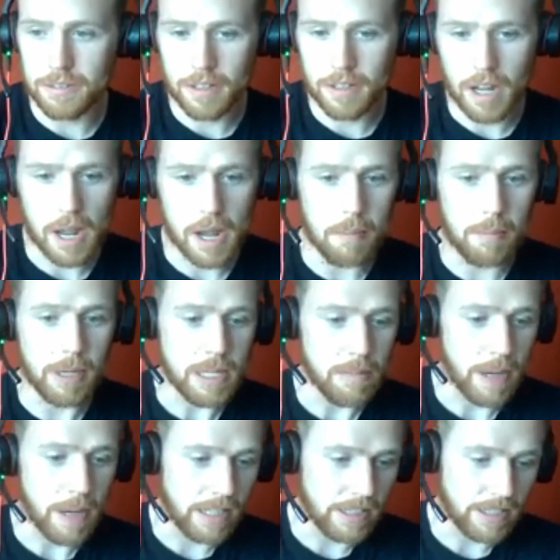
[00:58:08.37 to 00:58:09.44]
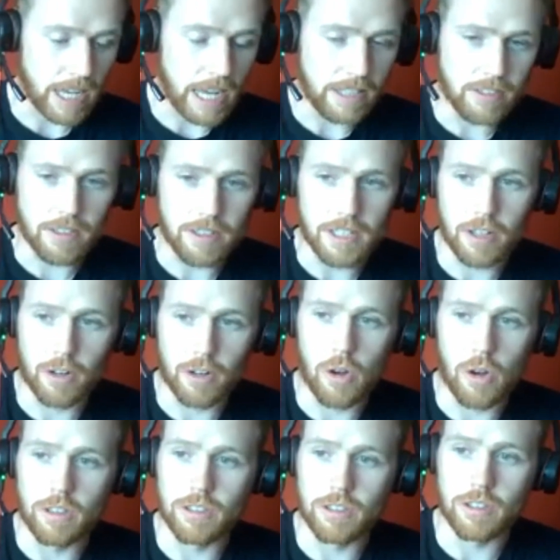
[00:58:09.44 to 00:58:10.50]
Uh, my email is anthony at
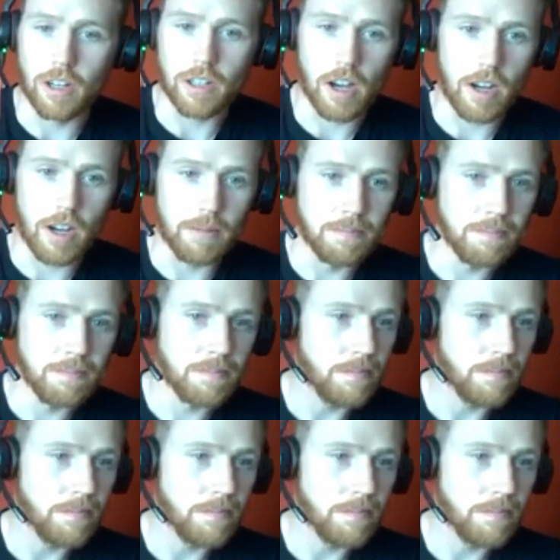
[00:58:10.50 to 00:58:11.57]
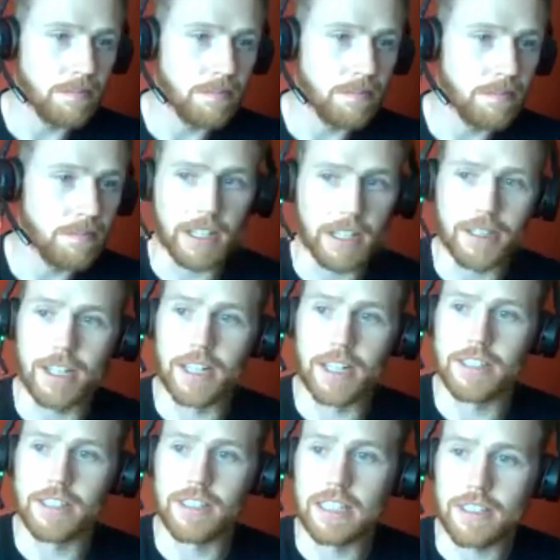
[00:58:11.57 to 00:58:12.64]
alldus.com. You'll find me on LinkedIn as
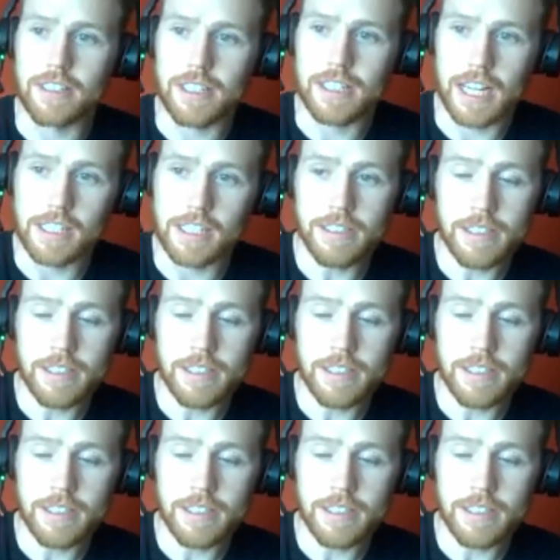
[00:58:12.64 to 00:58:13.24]
Anthony Kelly.